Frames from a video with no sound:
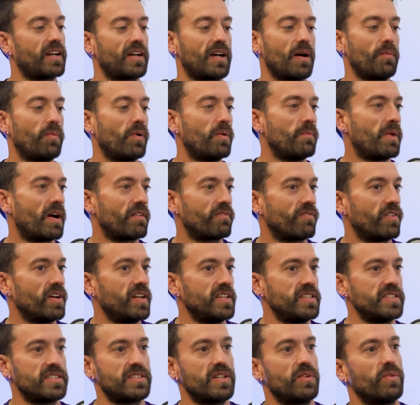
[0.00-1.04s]
a couple of my
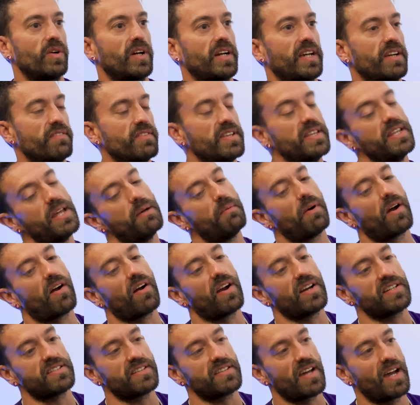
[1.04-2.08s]
friends that were giving them a
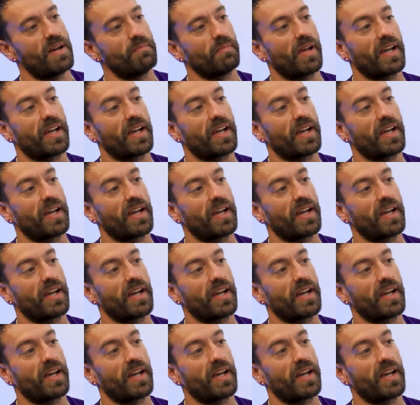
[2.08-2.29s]
hard time,